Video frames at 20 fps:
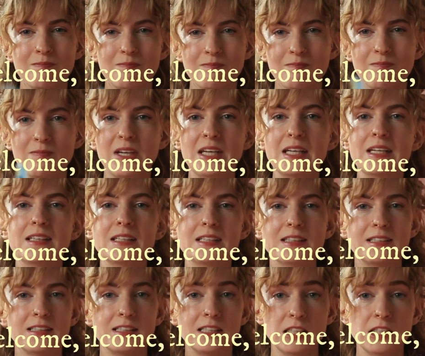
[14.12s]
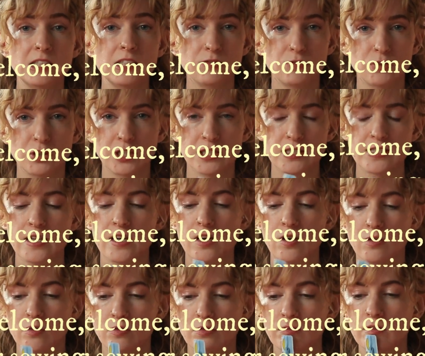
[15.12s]
Make this easy for
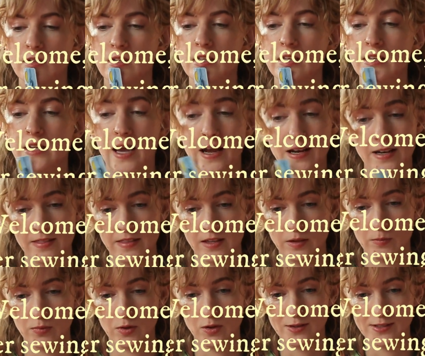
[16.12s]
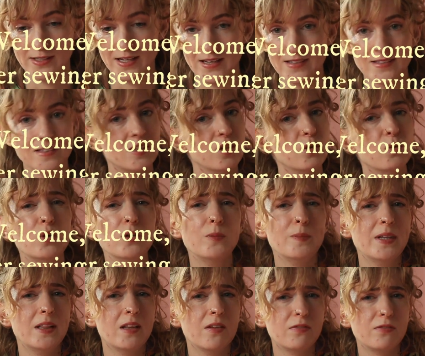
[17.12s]
yourself in the editing process would be
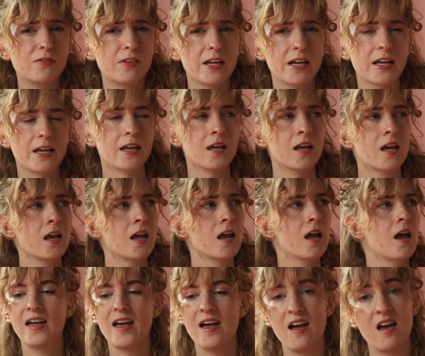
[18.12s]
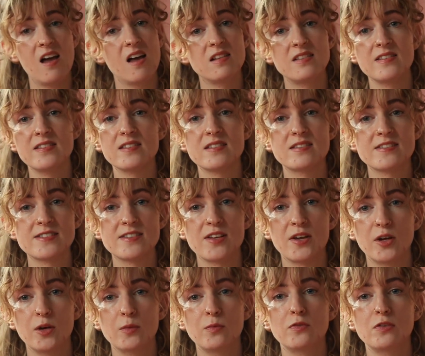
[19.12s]
lovely. And
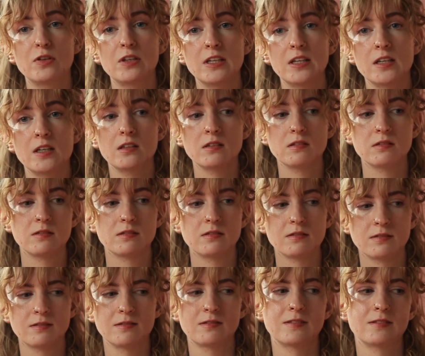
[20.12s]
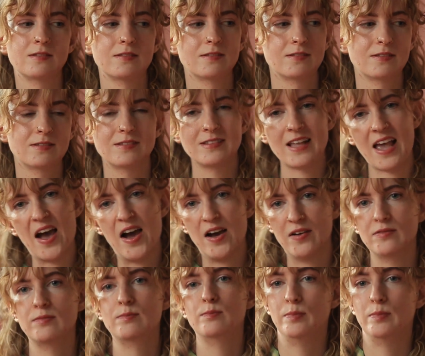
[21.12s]
hopefully have.